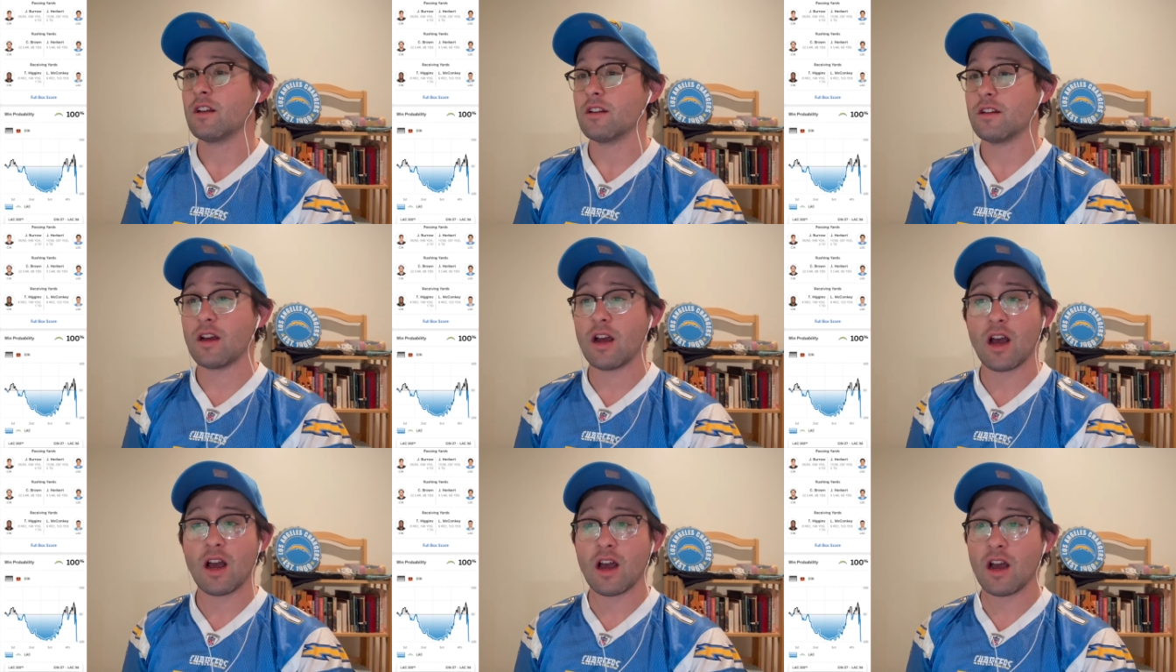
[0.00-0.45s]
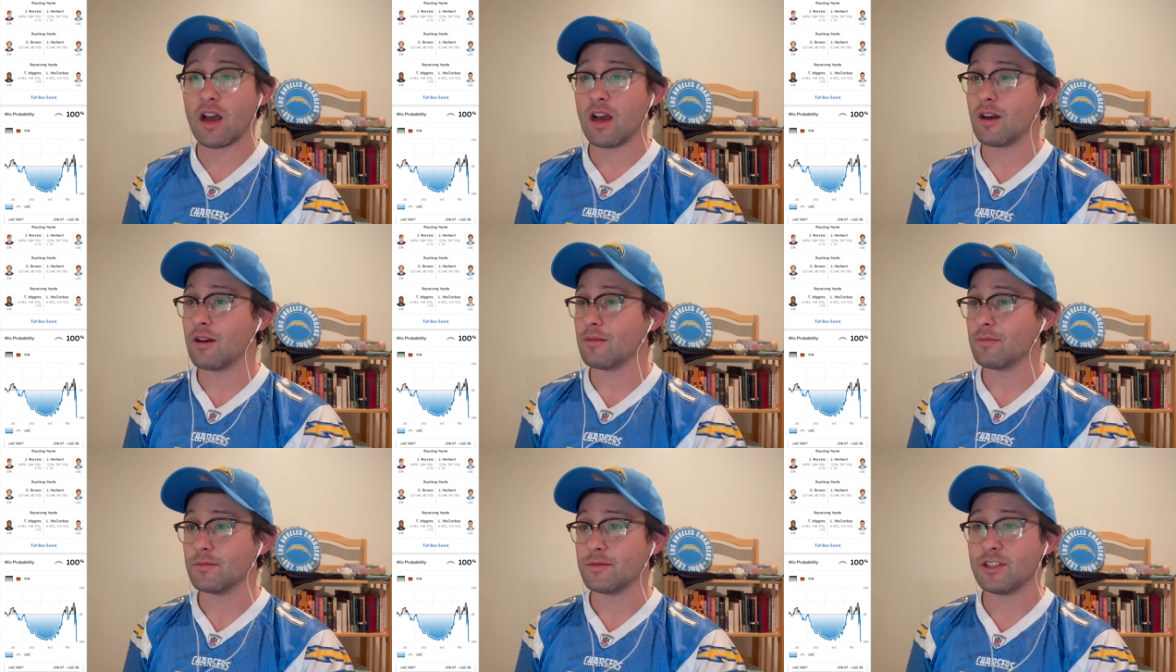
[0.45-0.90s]
You
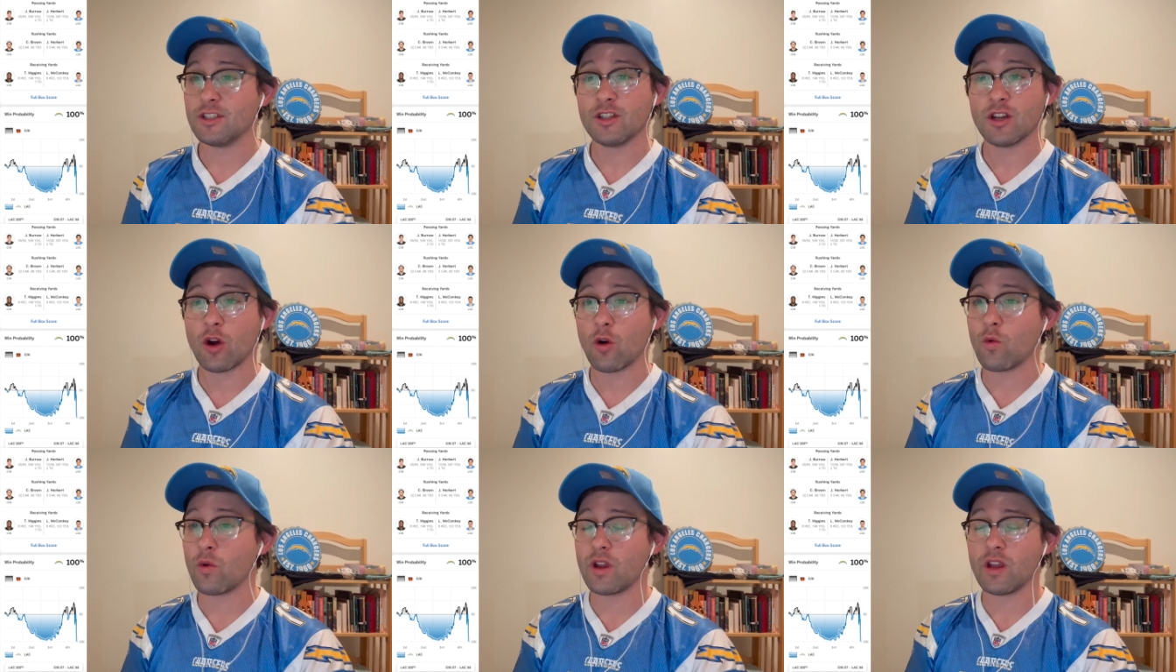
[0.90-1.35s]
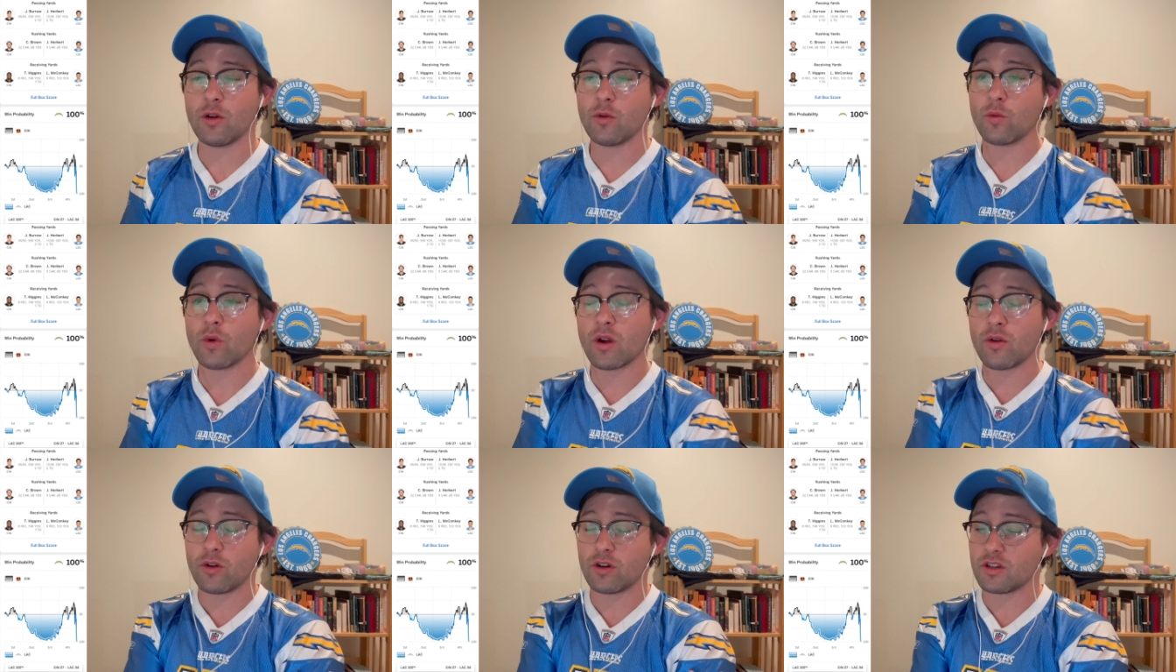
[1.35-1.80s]
know,
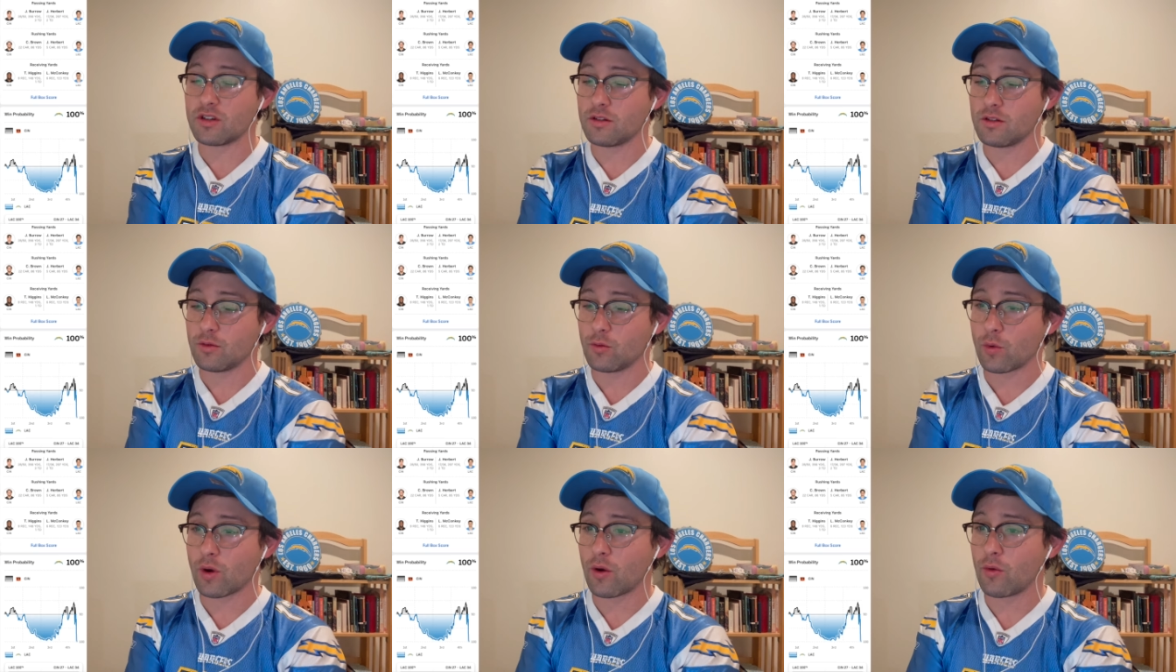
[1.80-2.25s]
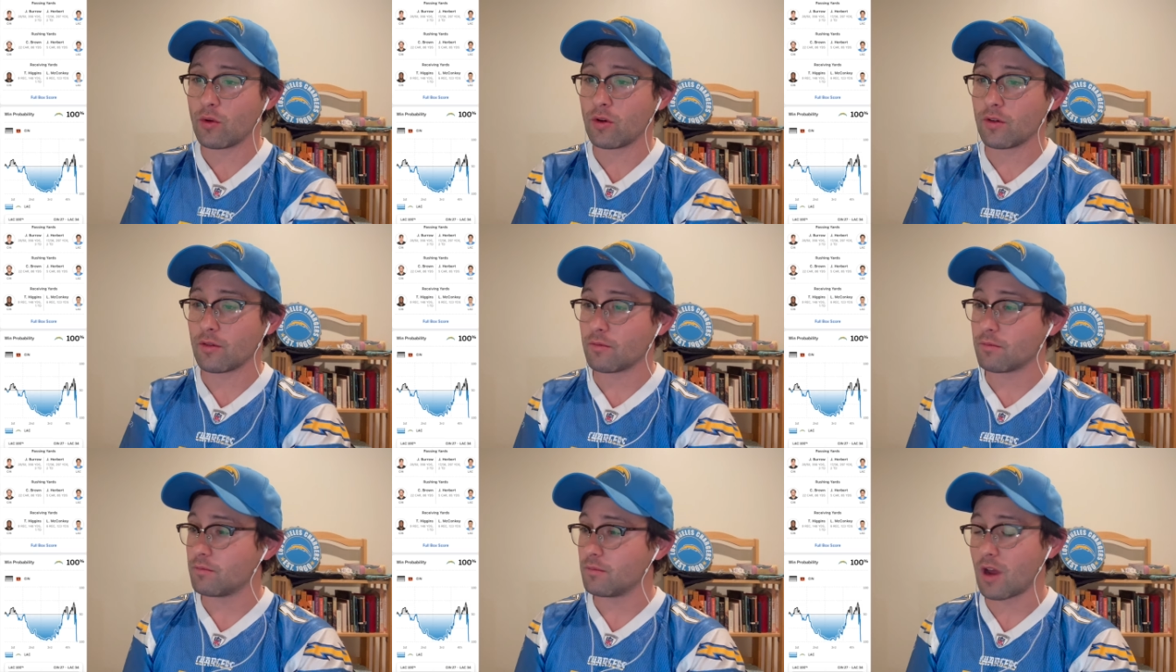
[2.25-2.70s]
we
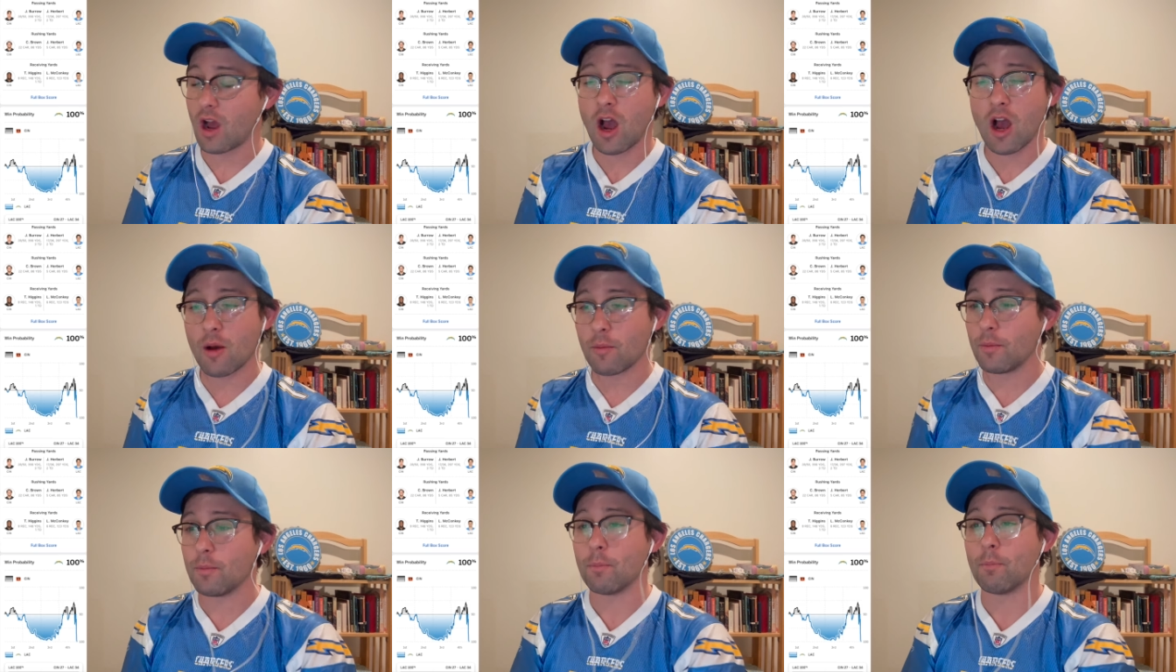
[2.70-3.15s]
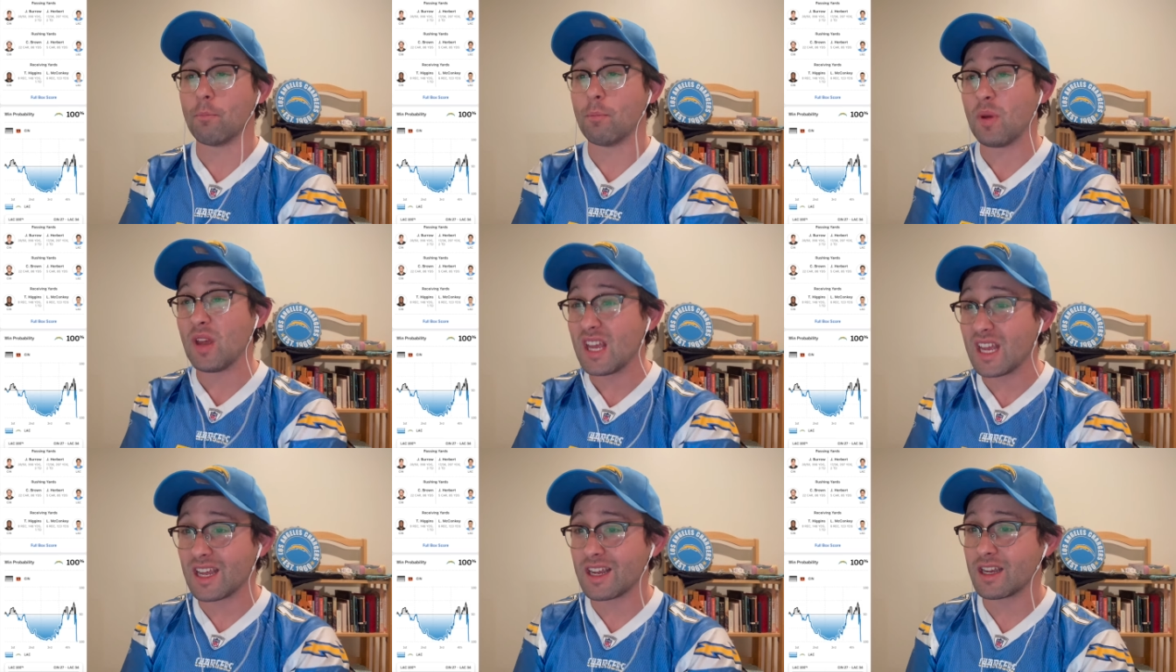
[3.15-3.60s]
were up
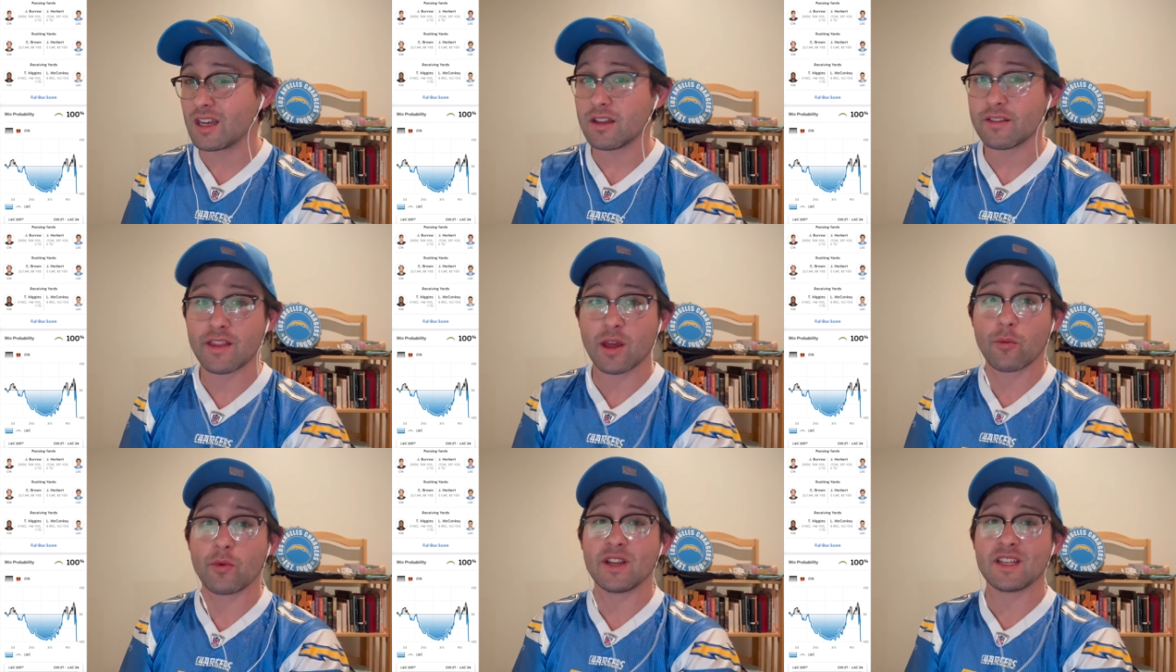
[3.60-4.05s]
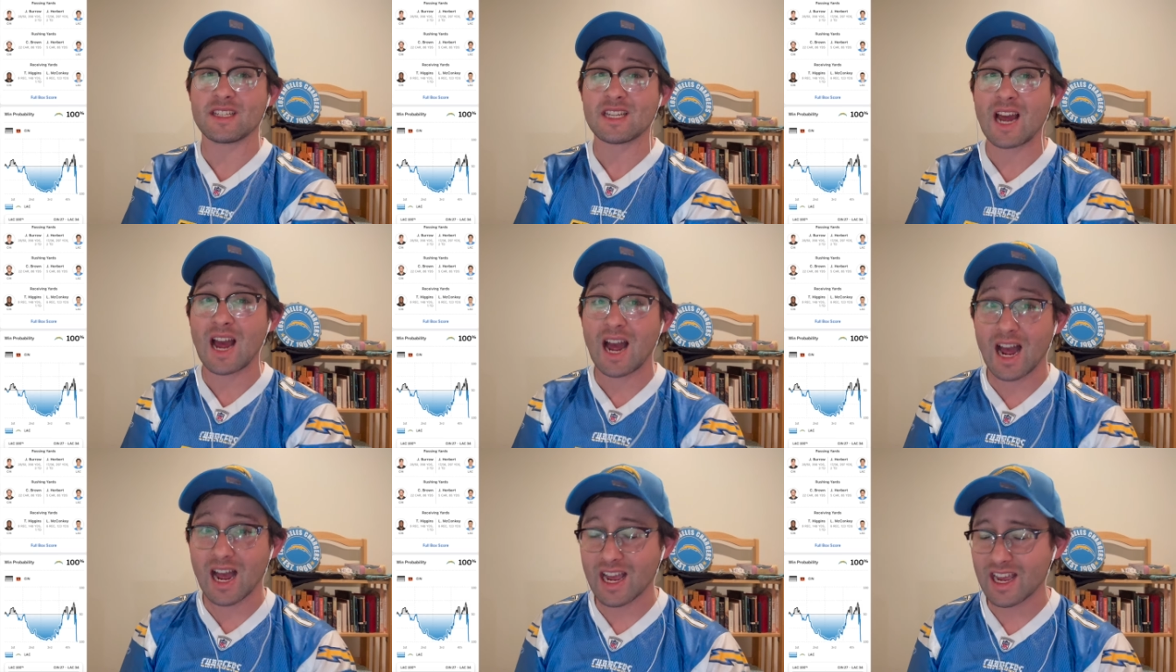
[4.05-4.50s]
big, then we
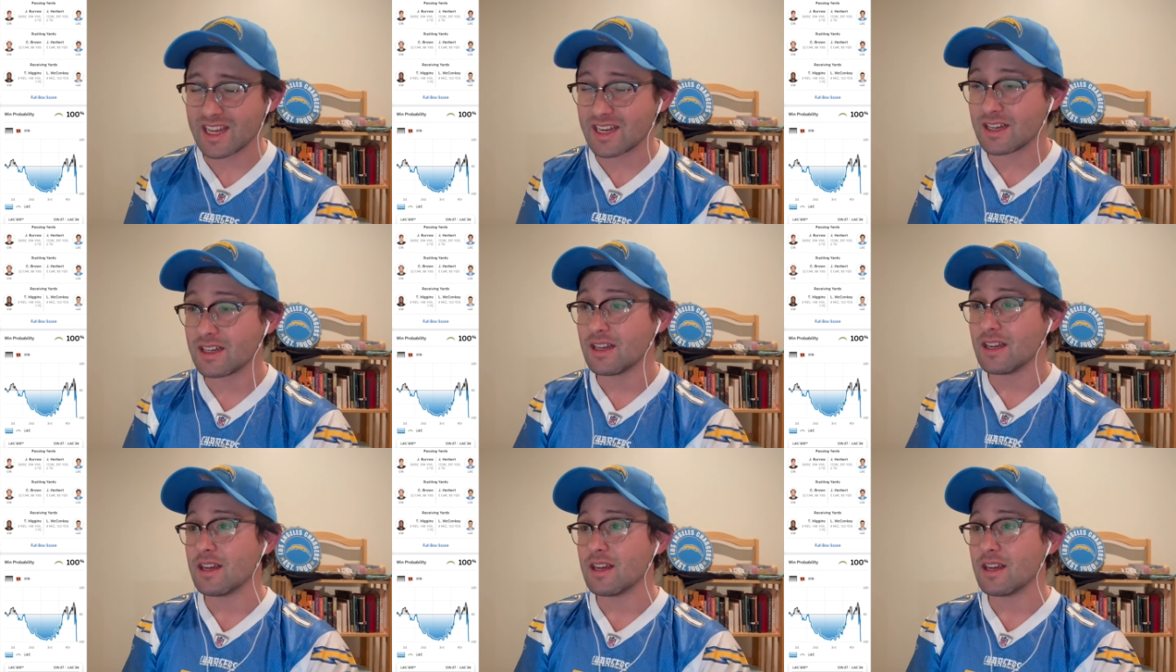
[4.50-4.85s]
tied.